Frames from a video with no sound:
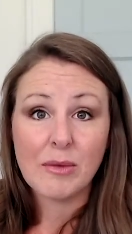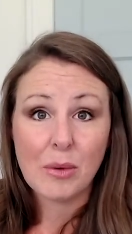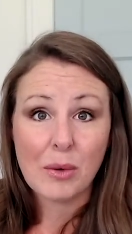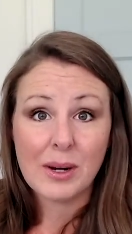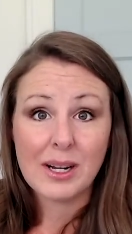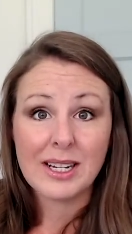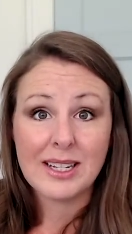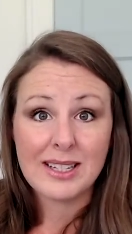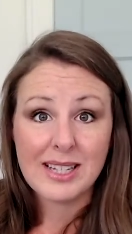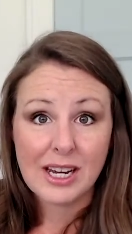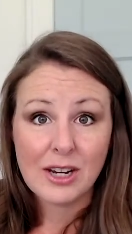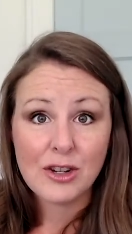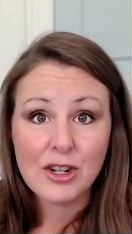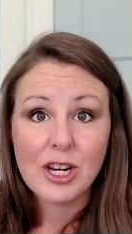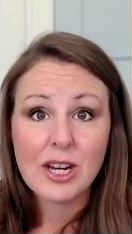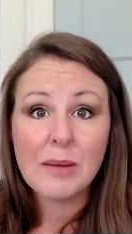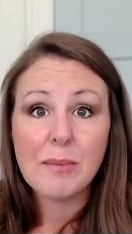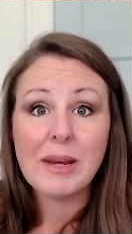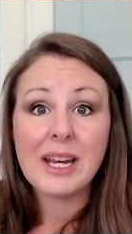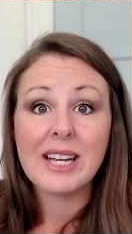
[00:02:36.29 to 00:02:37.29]

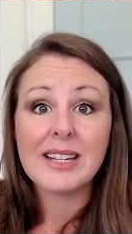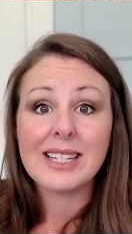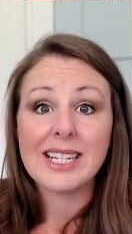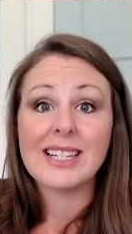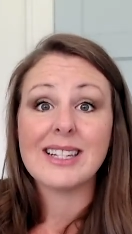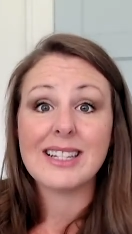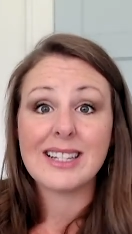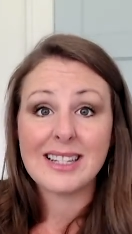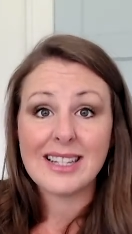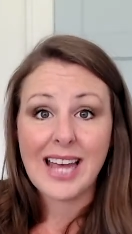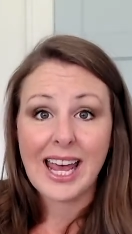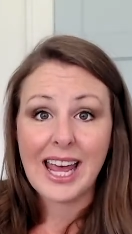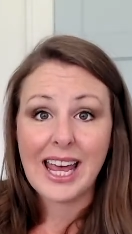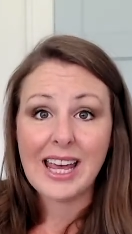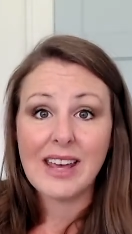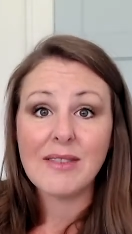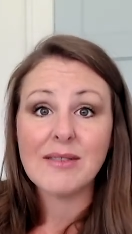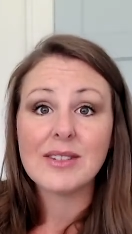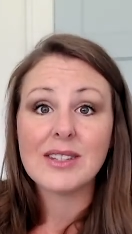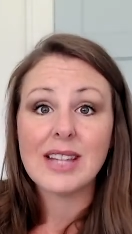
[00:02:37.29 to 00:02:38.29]
organization because it
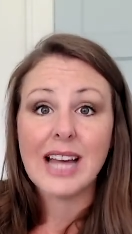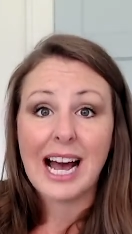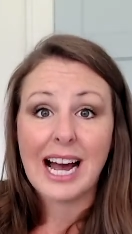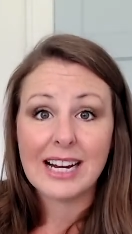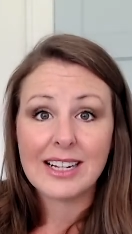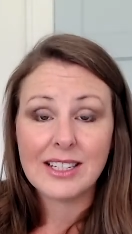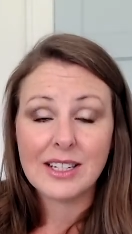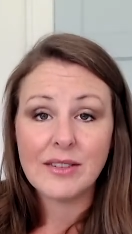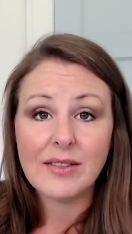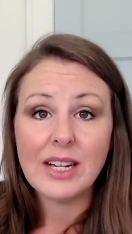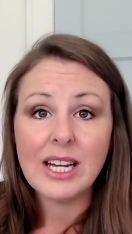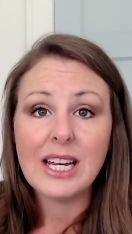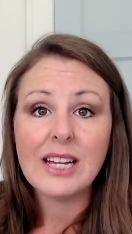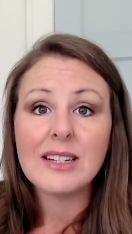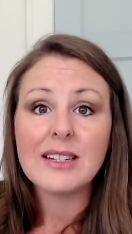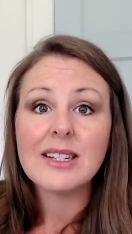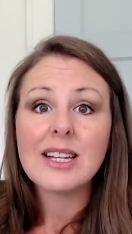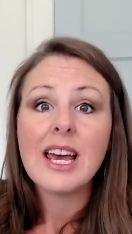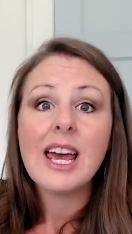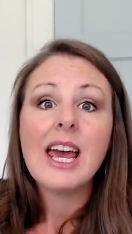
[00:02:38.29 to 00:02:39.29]
saves the
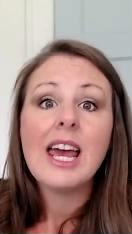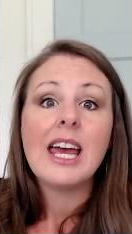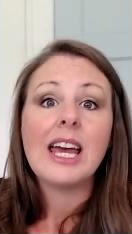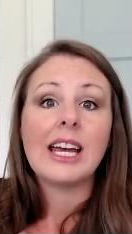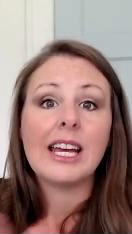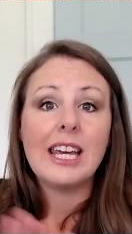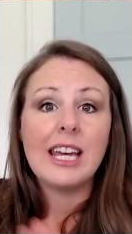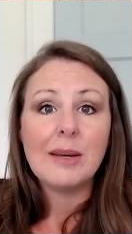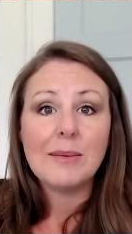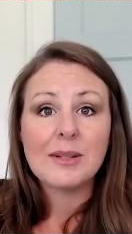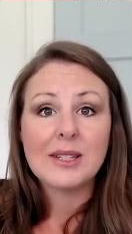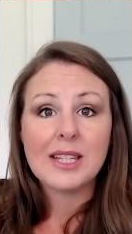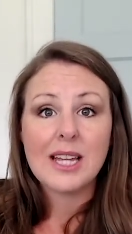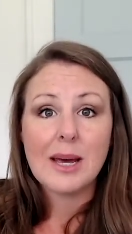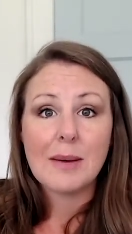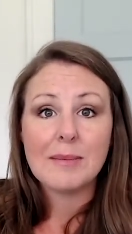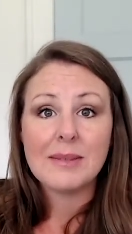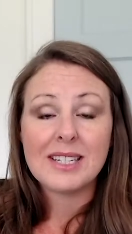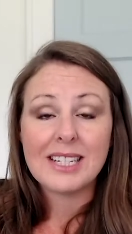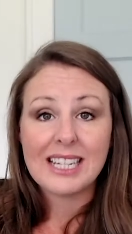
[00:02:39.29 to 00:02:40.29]
activities, it keeps
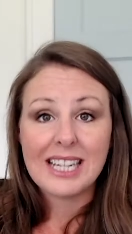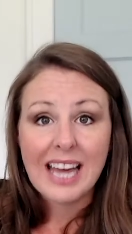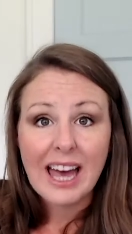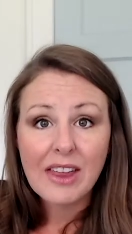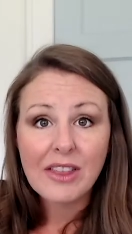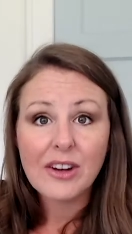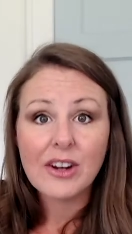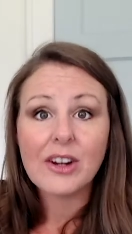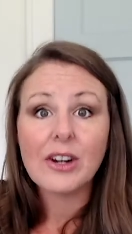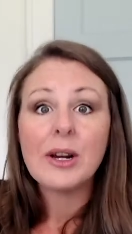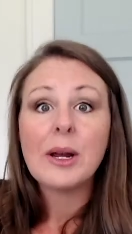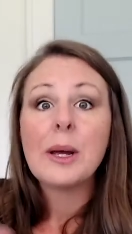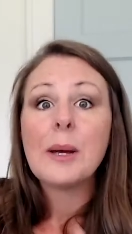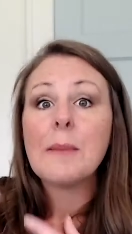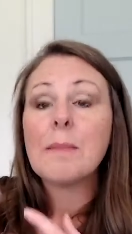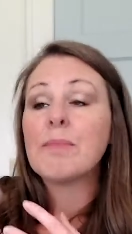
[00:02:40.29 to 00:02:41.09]
them together,